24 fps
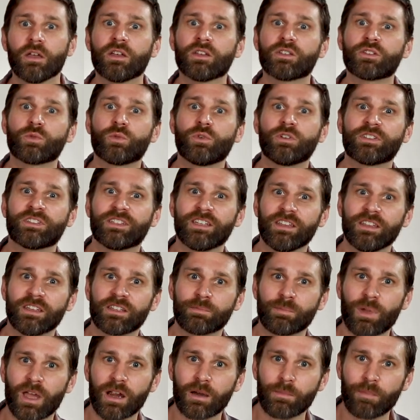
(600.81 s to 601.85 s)
So we'll see
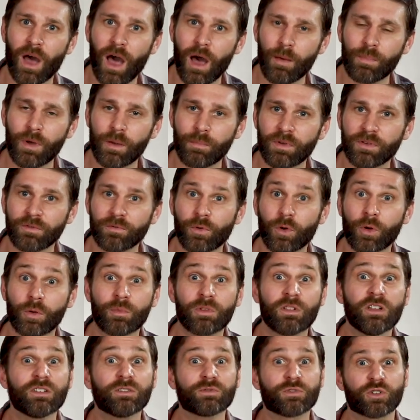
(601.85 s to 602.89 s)
this pair pop up in
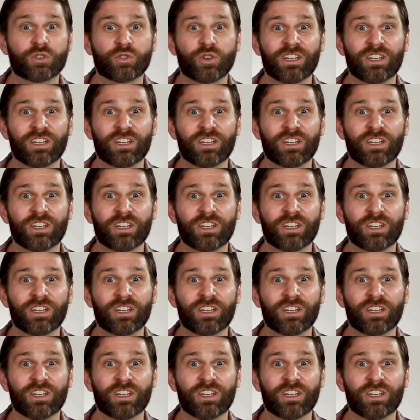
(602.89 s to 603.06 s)
formulas for